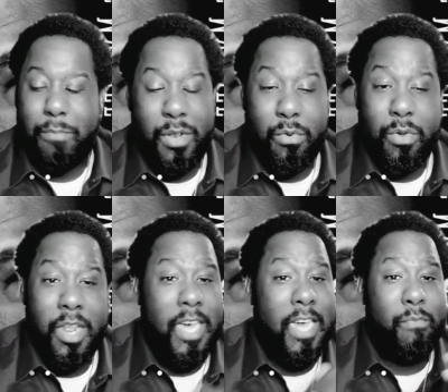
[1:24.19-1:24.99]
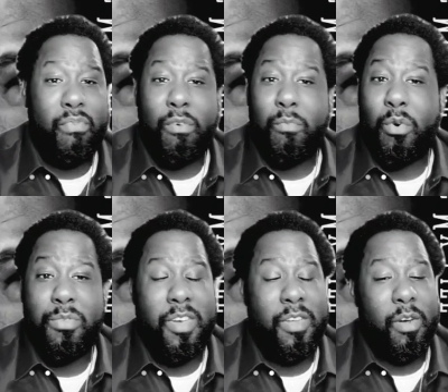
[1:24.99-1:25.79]
I've been doing a lot of
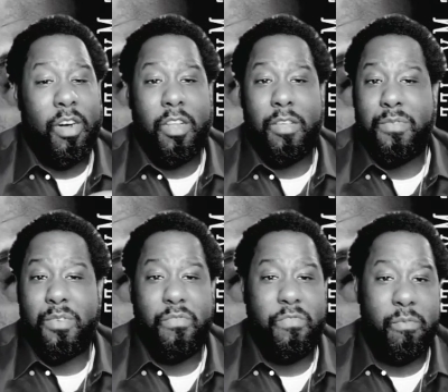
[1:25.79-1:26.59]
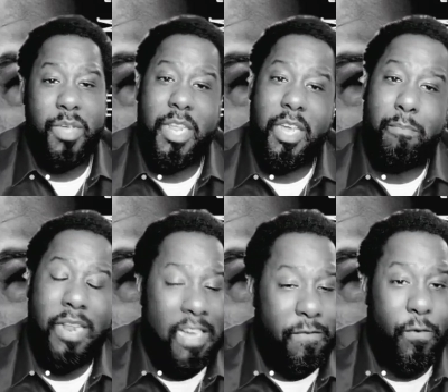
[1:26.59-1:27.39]
promos on all of social
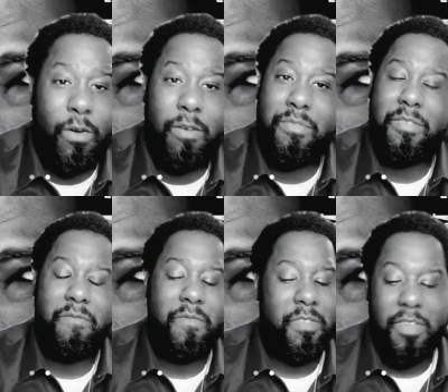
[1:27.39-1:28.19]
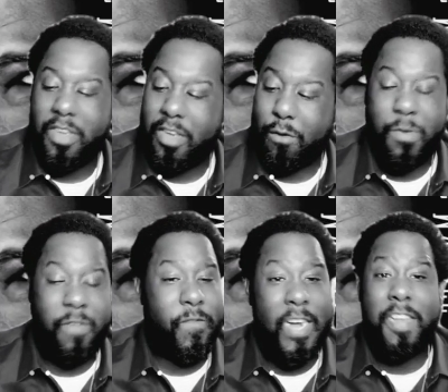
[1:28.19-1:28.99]
media platforms. Here
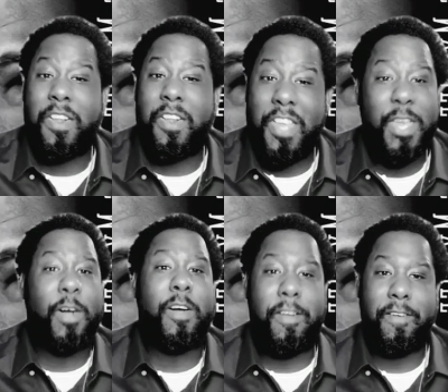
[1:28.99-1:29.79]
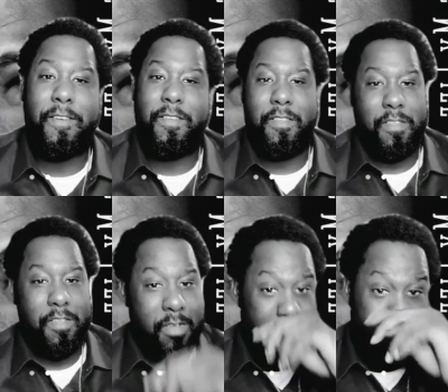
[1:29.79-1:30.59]
we finally are.
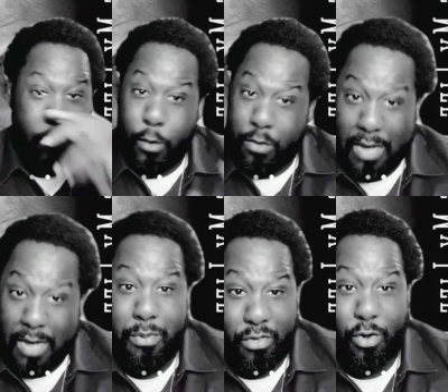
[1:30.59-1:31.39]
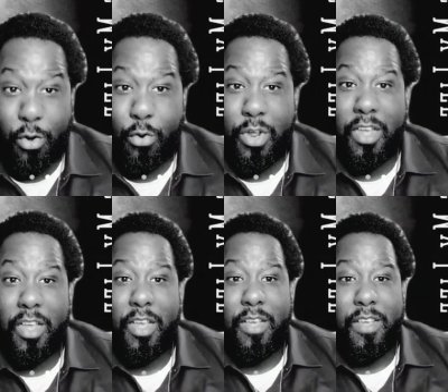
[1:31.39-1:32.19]
The first episode,
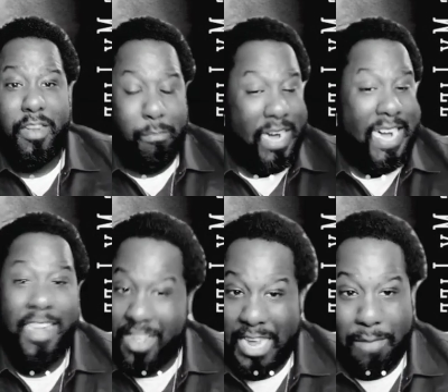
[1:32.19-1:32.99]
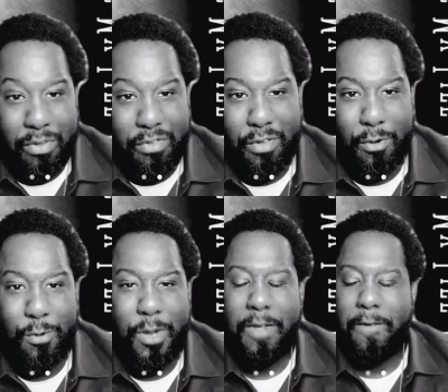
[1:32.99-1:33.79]
the pilot
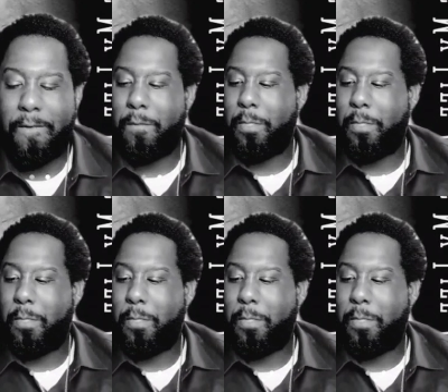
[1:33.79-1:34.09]
episode,